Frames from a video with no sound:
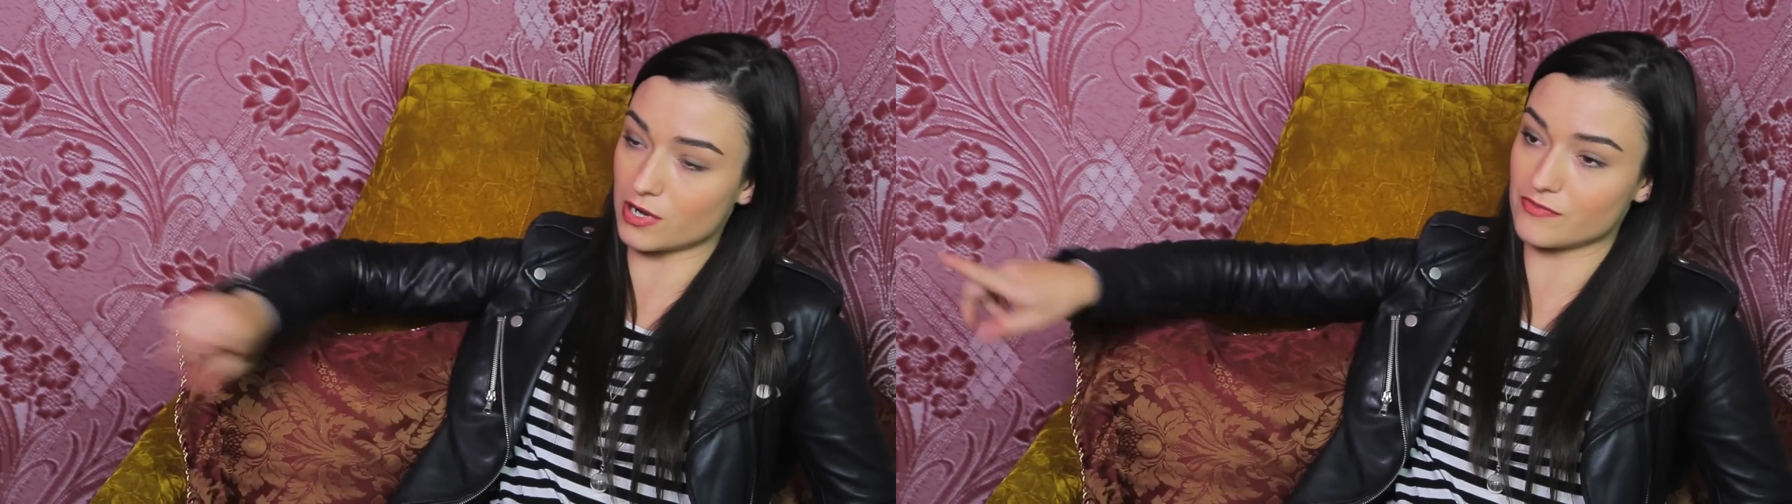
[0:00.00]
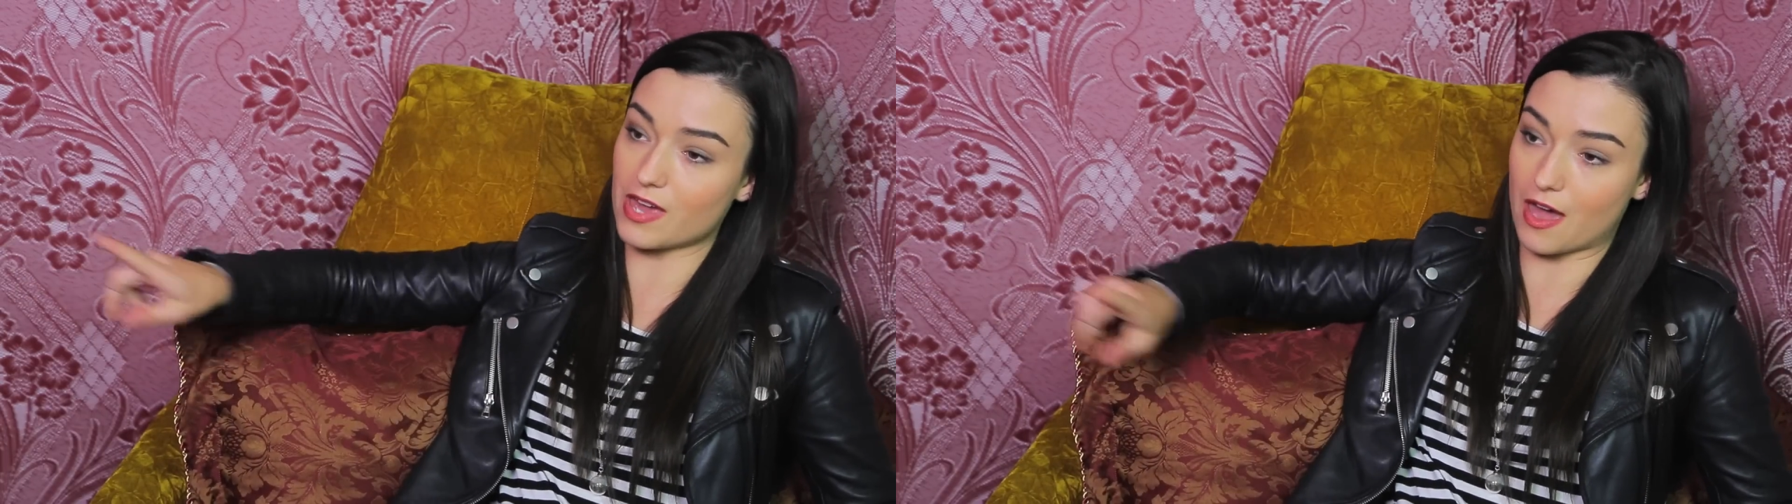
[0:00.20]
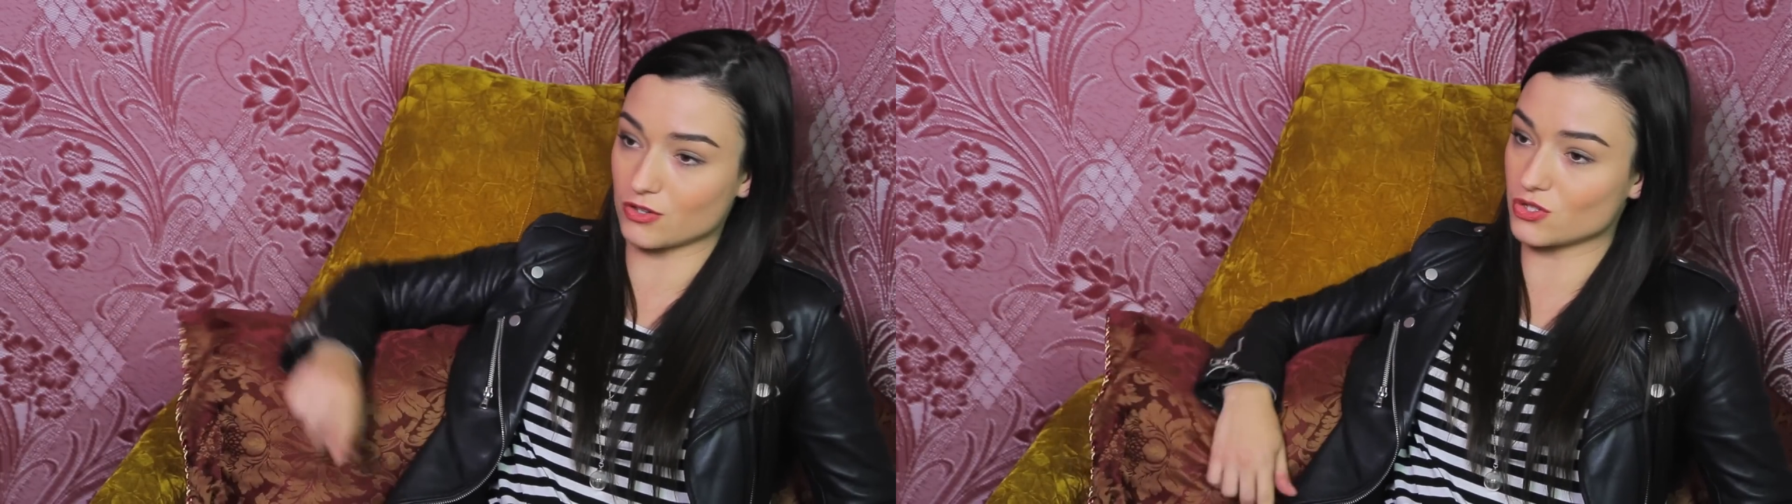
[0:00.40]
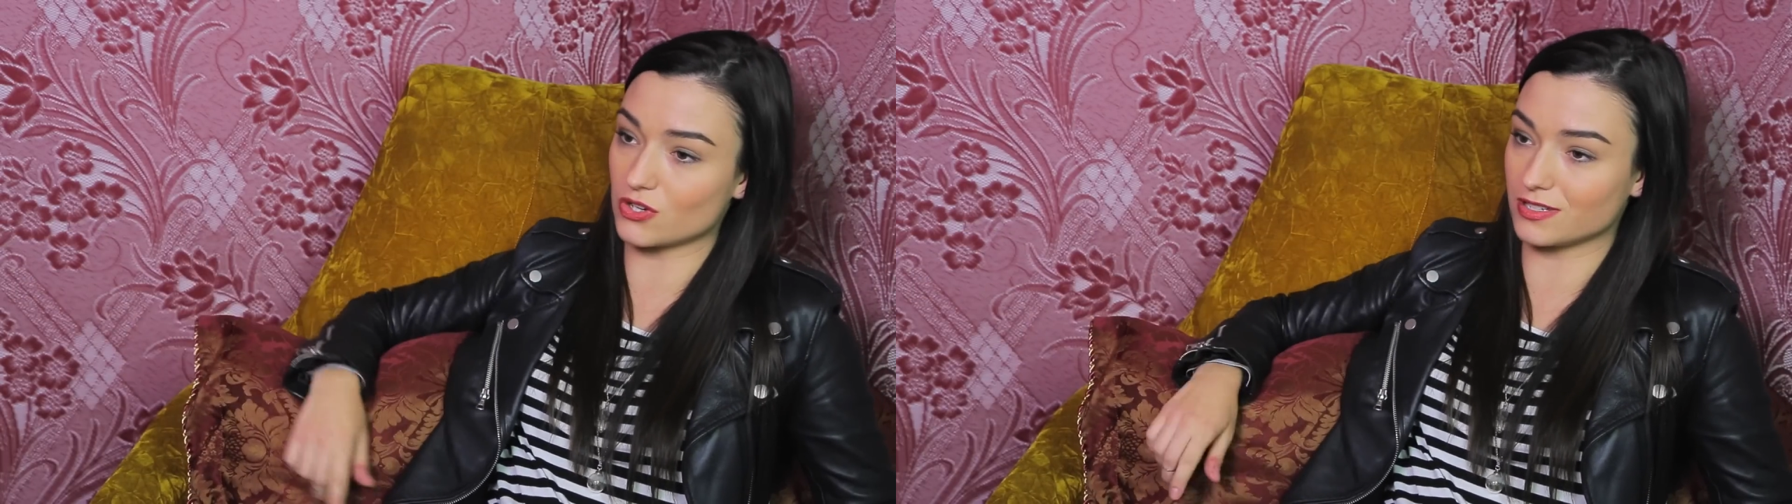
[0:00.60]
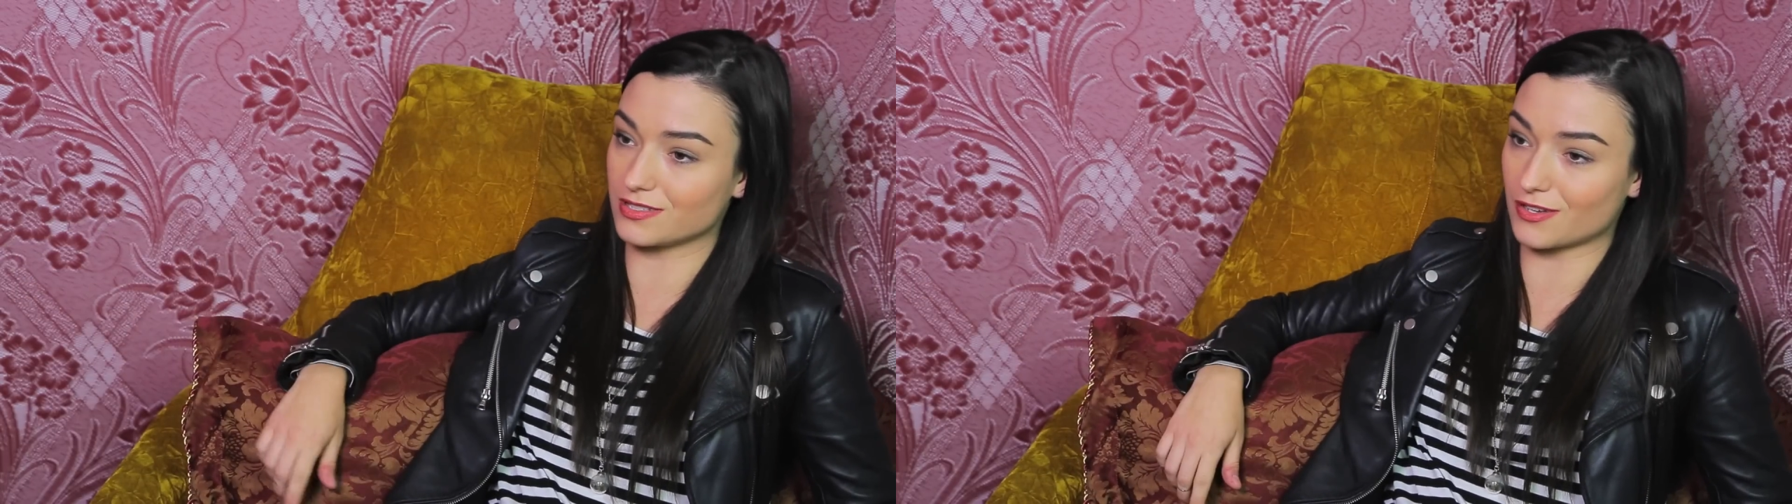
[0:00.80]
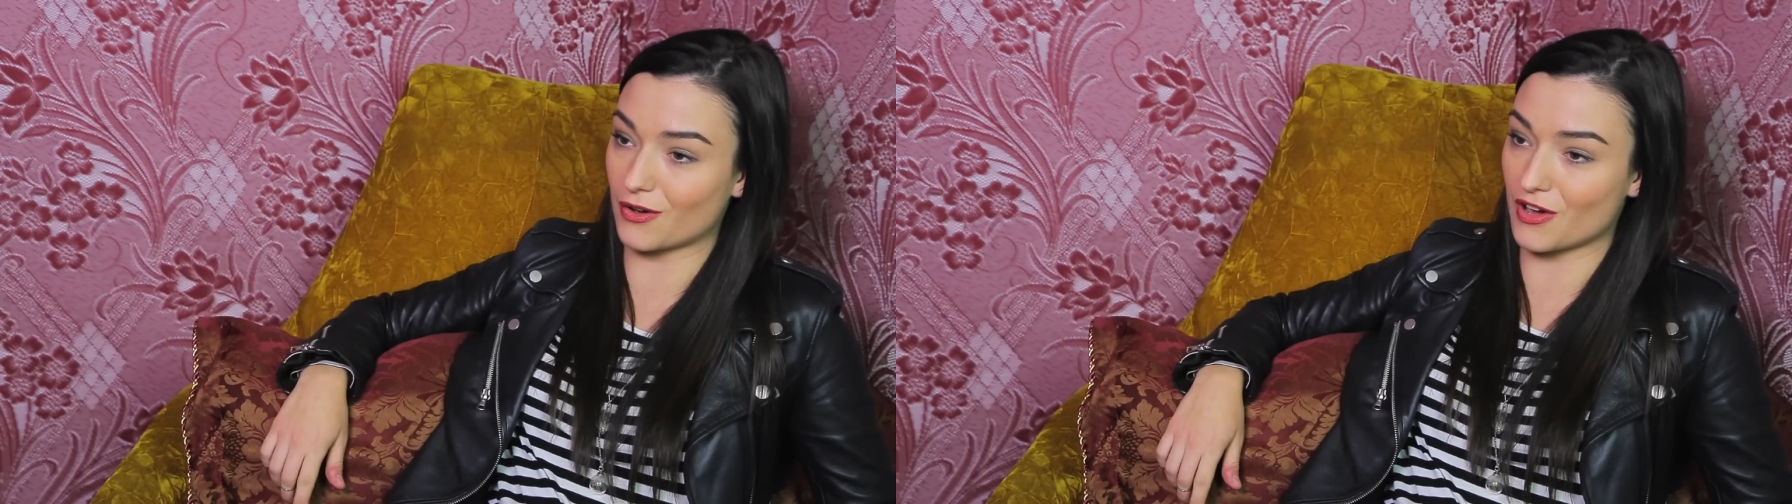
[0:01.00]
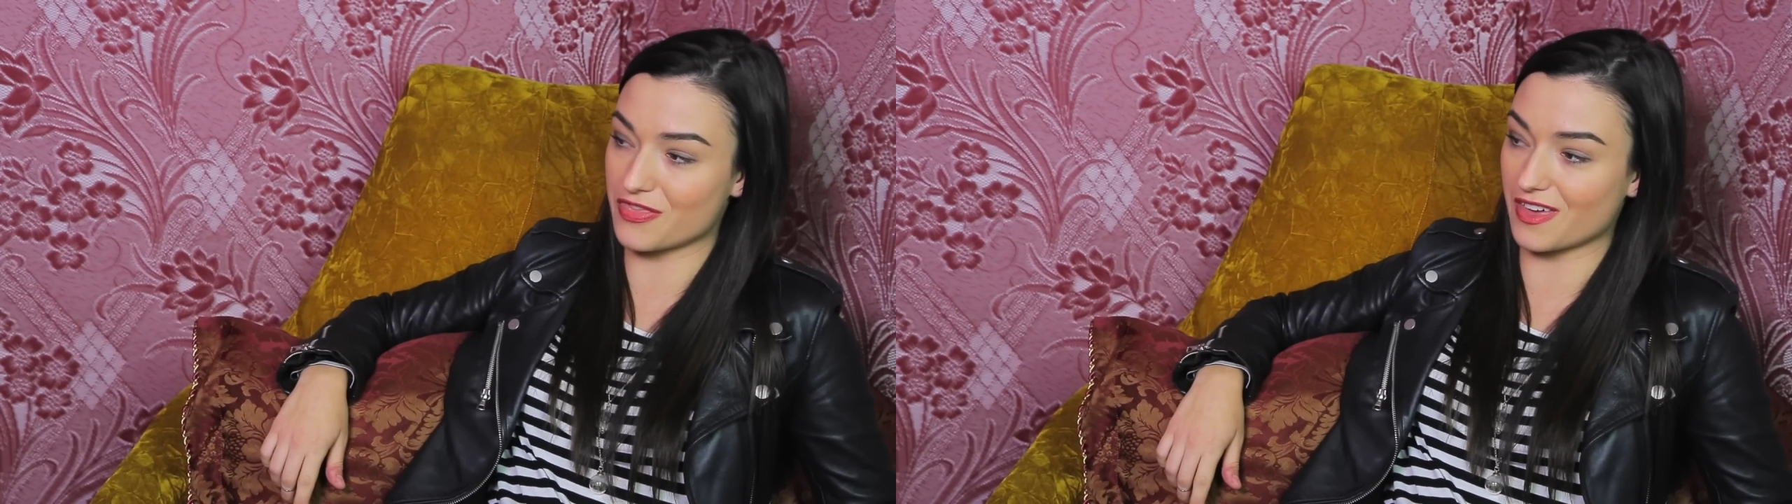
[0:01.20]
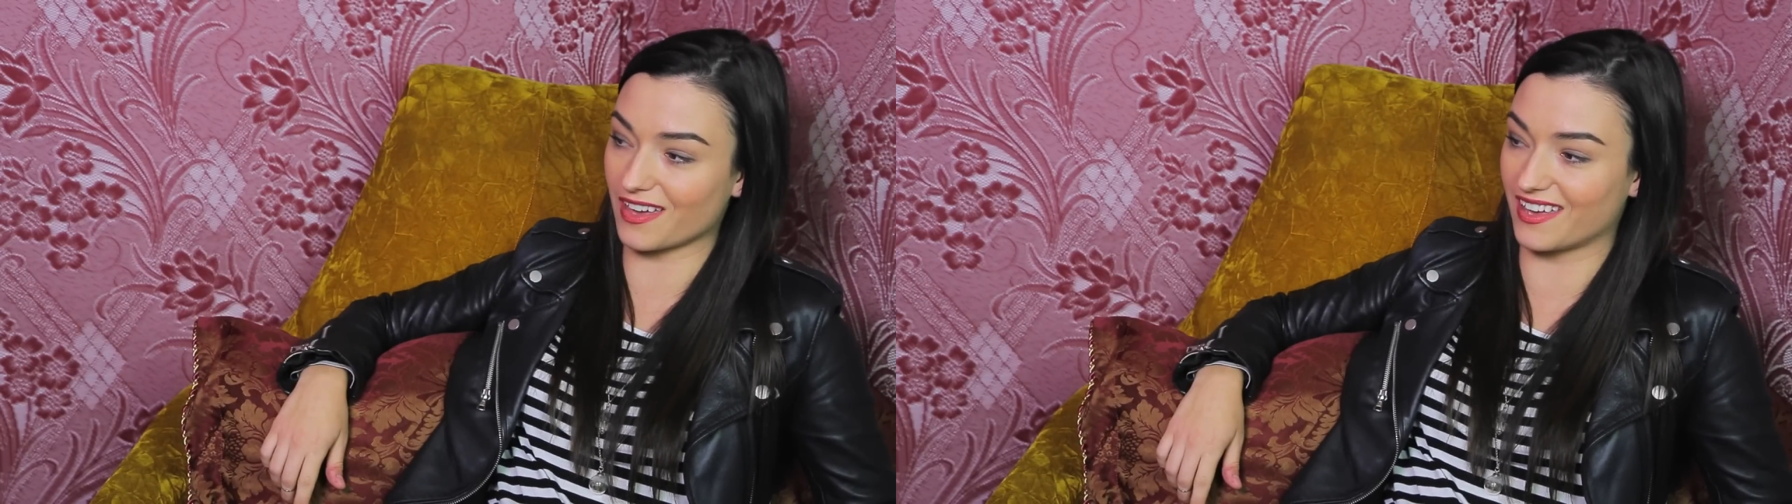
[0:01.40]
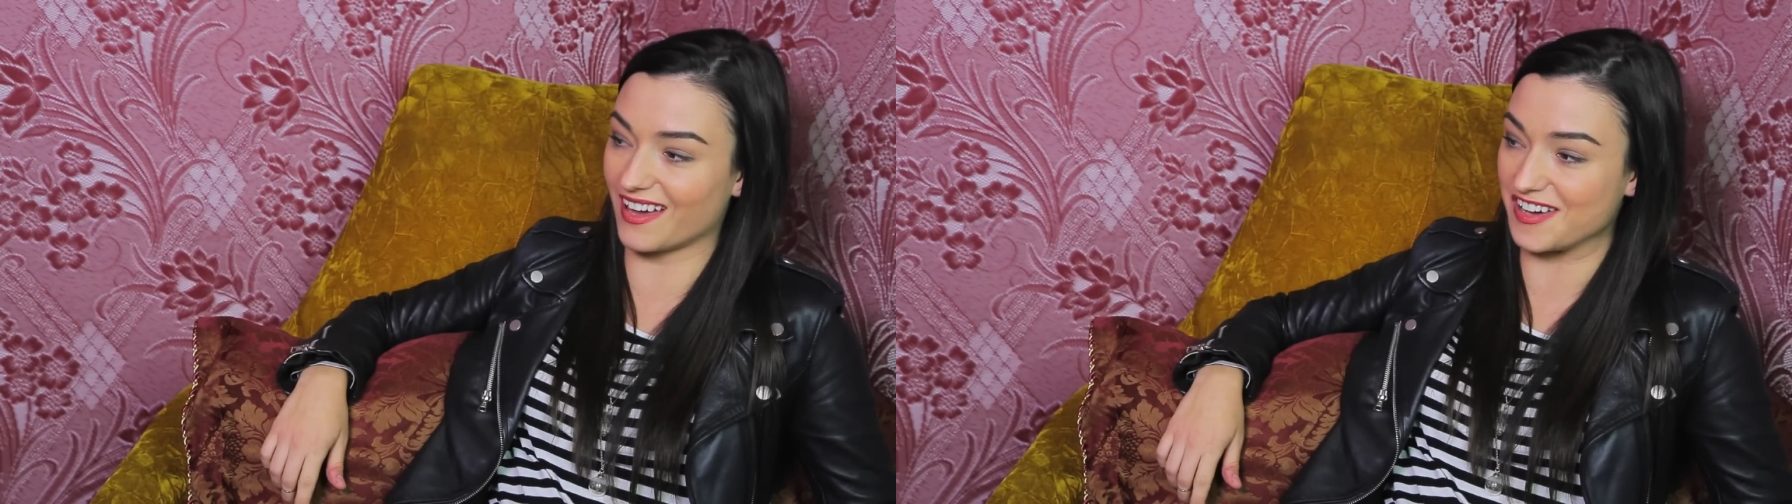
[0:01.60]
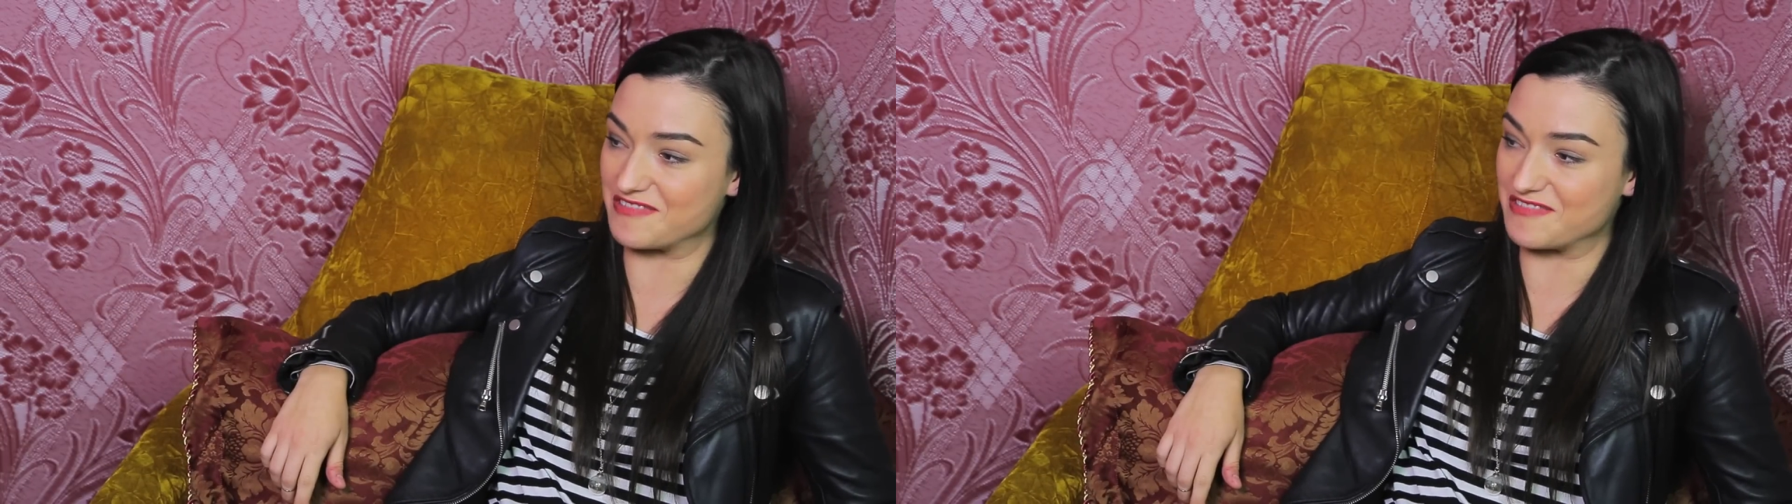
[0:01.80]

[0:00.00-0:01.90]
one of the extras. So I think,